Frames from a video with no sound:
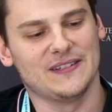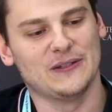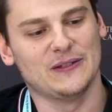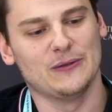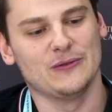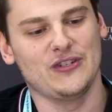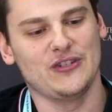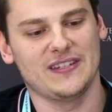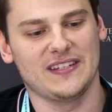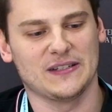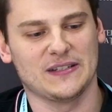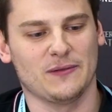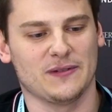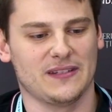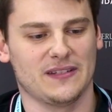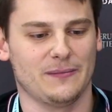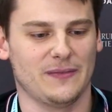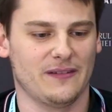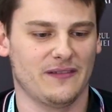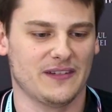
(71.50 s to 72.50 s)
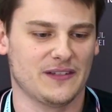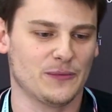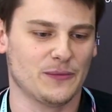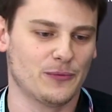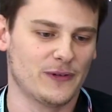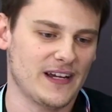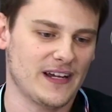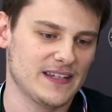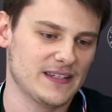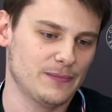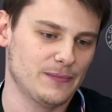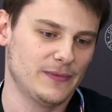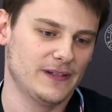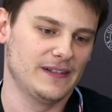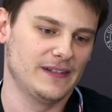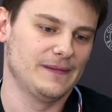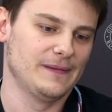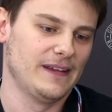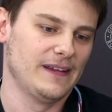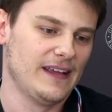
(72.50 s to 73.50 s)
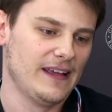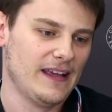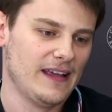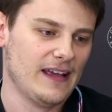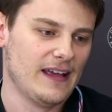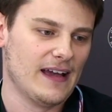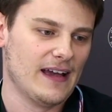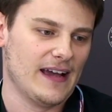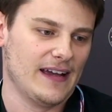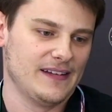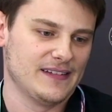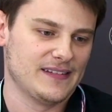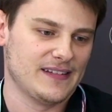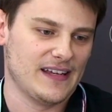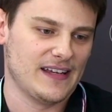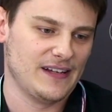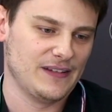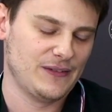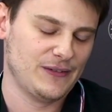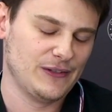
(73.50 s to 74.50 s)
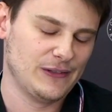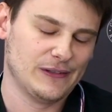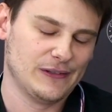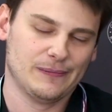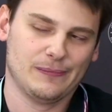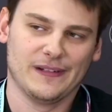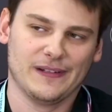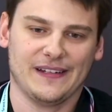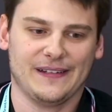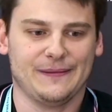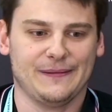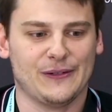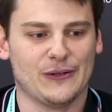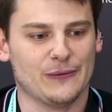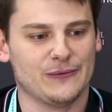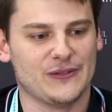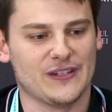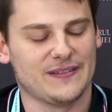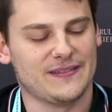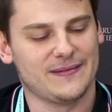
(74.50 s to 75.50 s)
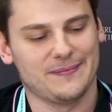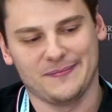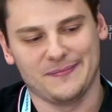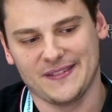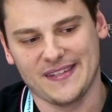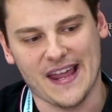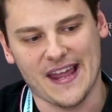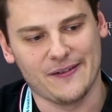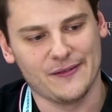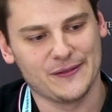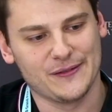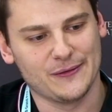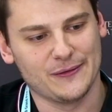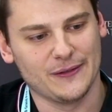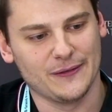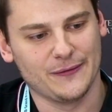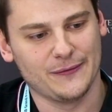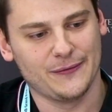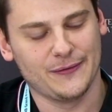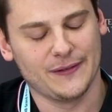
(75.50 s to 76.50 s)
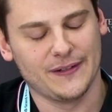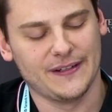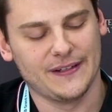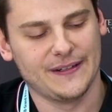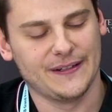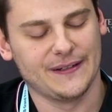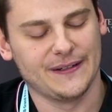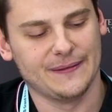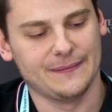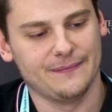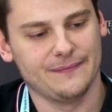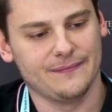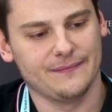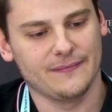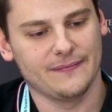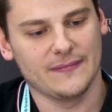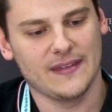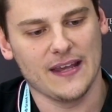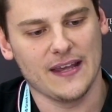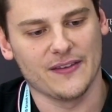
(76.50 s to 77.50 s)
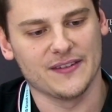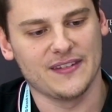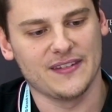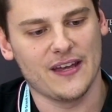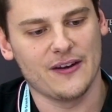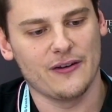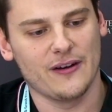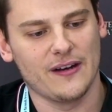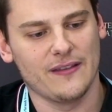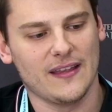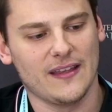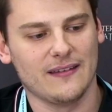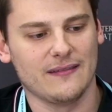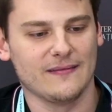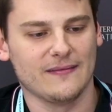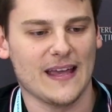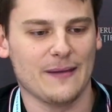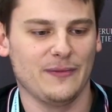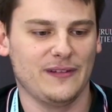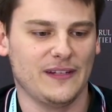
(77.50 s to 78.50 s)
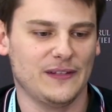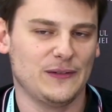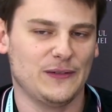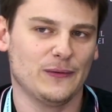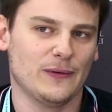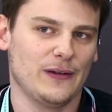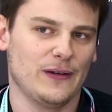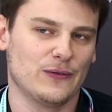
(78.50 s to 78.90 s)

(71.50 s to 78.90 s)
So g6 was a bit of a surprise, but I decided to play, just standard sort of take the center, and then knight bd2.